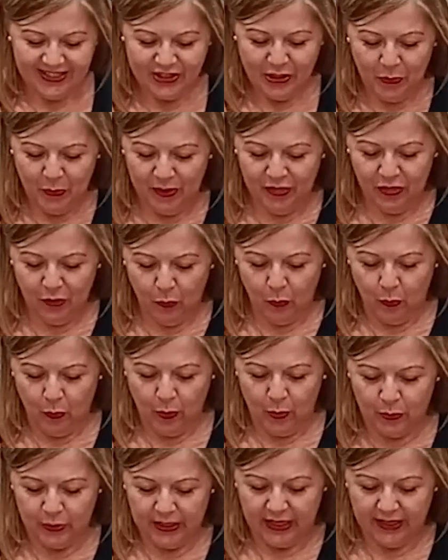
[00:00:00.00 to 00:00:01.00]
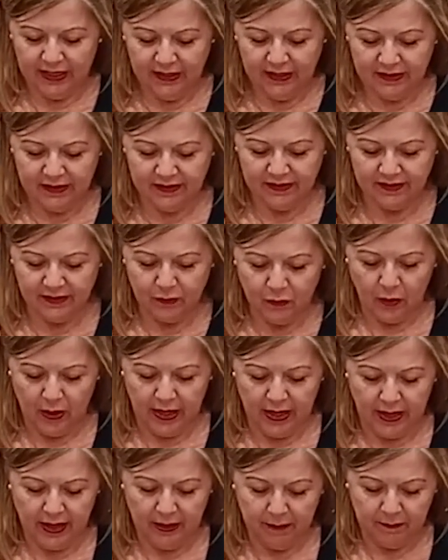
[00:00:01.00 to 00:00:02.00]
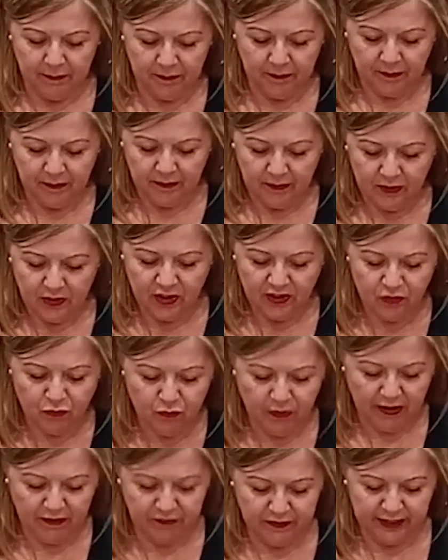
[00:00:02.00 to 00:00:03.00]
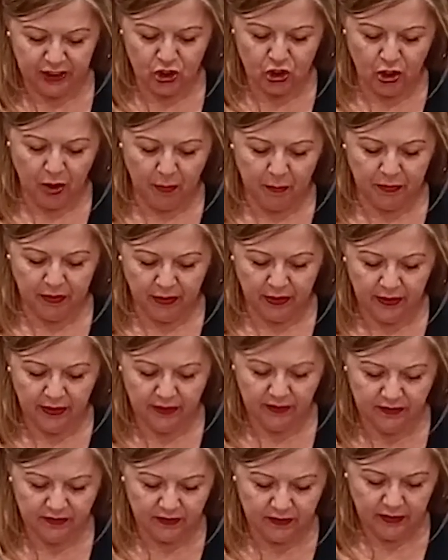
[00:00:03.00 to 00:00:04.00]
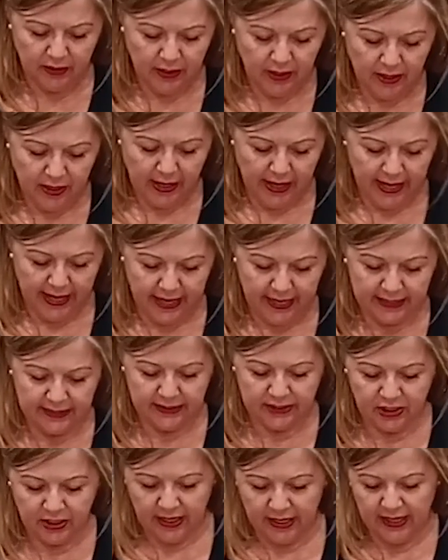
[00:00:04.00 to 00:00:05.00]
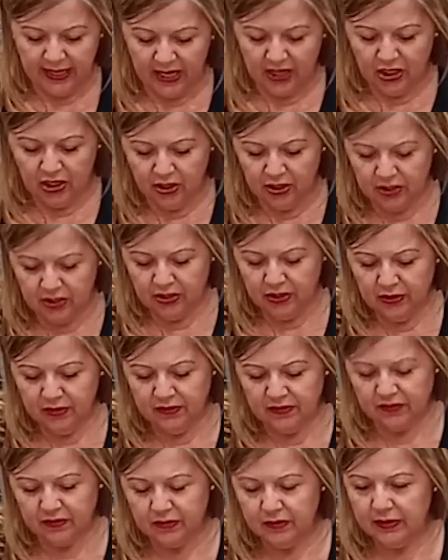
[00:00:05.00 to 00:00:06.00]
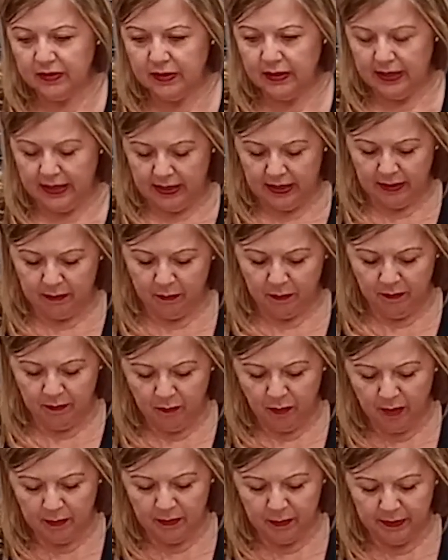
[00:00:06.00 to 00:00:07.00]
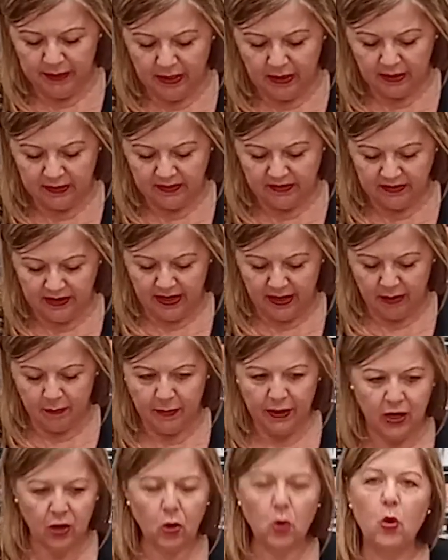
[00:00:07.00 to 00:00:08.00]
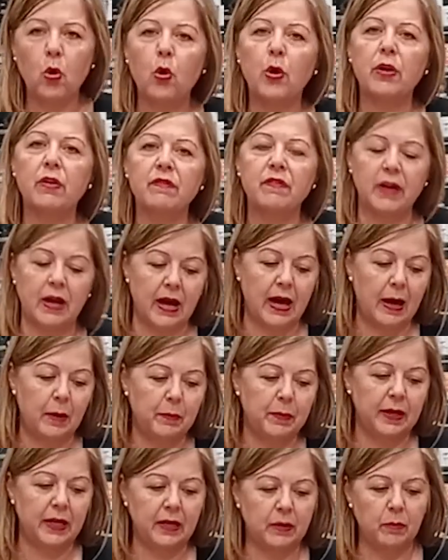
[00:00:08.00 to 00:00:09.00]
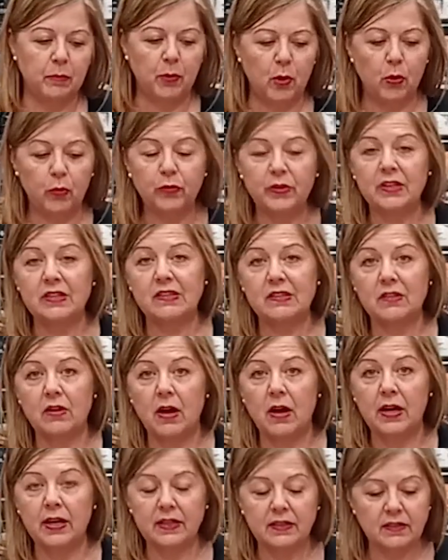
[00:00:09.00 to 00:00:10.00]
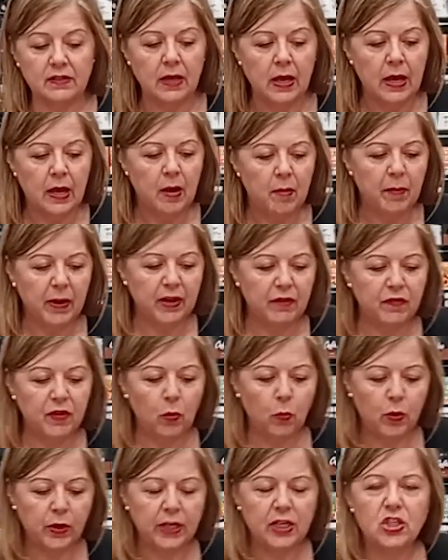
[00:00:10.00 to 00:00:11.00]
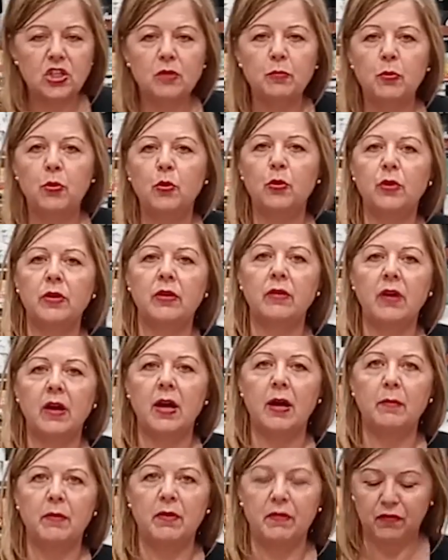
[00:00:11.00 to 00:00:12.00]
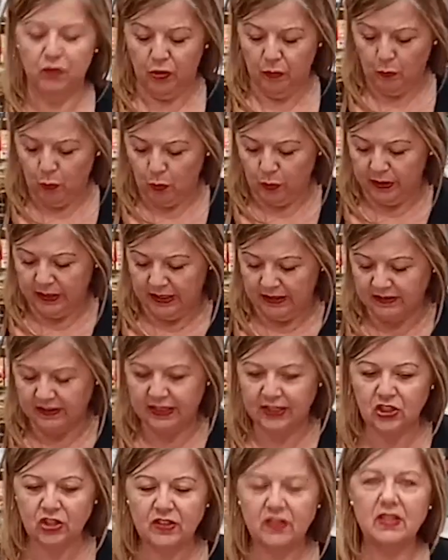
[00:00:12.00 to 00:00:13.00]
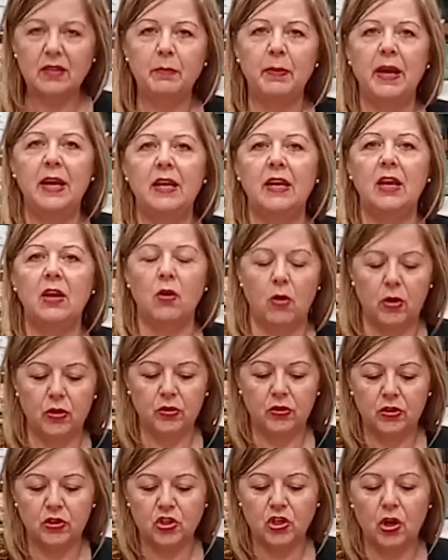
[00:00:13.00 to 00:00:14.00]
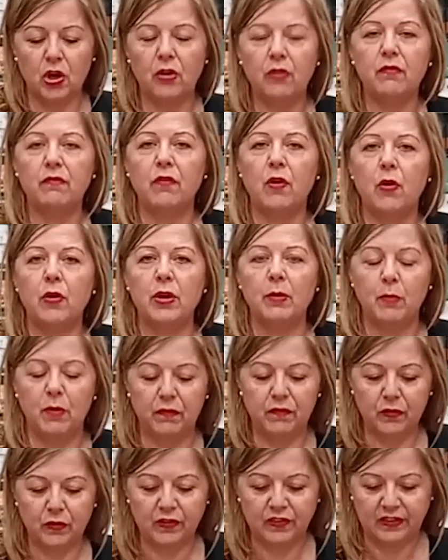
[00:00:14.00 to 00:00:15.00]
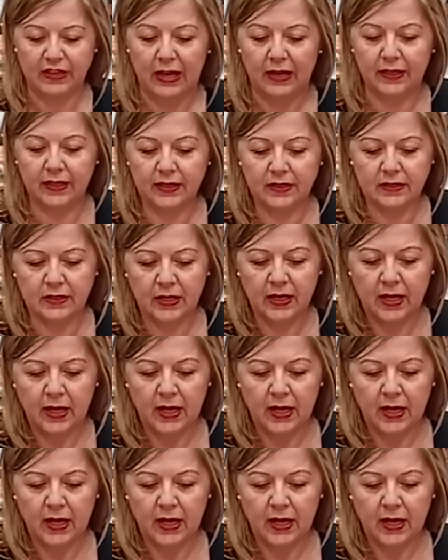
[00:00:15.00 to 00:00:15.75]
So with the walnuts, just roughly chop those, and again you could use probably I'd say about 1/4 of a cup in a bowl this size, but if you're wanting to put a few more nuts in, just depending on the total volume of your salad,